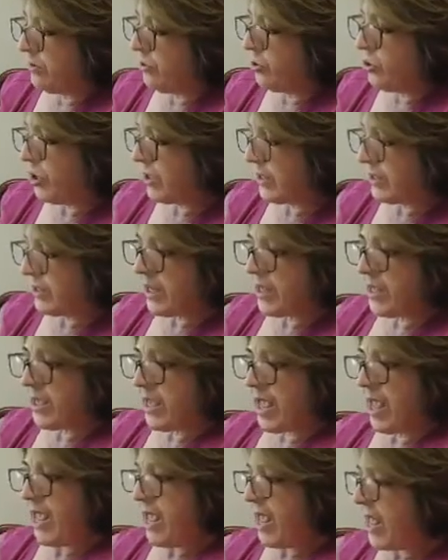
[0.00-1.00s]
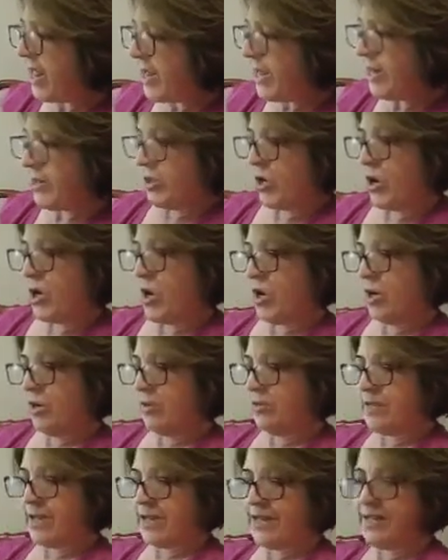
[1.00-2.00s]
just like any dog that is